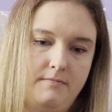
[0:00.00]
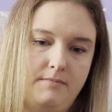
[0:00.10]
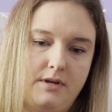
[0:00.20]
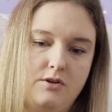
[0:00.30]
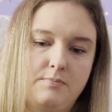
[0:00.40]

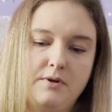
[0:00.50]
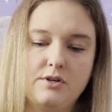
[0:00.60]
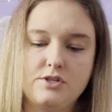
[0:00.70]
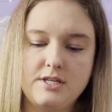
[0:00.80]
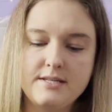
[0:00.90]
but you'd put
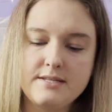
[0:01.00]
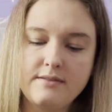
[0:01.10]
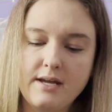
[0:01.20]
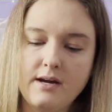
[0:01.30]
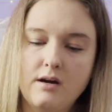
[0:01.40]
your cheese in
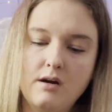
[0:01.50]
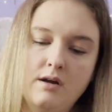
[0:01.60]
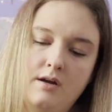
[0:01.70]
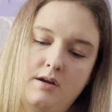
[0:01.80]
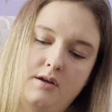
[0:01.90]
there,
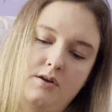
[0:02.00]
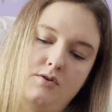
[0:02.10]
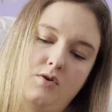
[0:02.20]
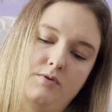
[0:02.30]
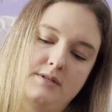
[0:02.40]
you'd
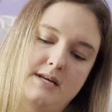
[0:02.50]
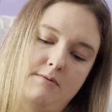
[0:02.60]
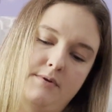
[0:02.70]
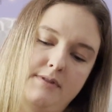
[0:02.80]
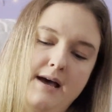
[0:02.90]
hold it down
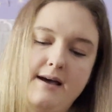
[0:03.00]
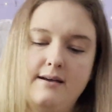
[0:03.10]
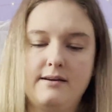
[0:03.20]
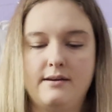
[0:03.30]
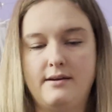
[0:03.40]
with
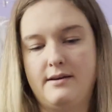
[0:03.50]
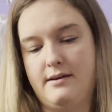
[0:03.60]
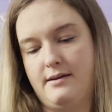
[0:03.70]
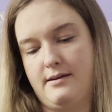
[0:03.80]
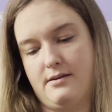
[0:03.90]
that,
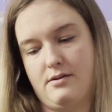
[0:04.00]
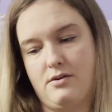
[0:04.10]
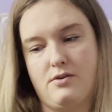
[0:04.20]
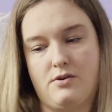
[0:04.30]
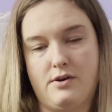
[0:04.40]

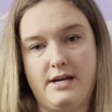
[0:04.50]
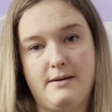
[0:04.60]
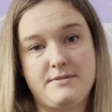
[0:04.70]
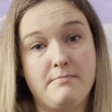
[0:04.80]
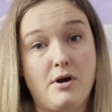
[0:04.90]
grate up
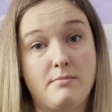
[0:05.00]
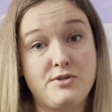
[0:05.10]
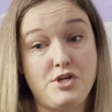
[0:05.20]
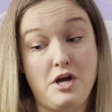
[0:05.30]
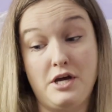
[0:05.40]
some
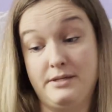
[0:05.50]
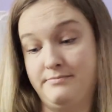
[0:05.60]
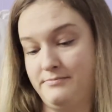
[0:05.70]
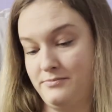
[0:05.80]
Parmesan.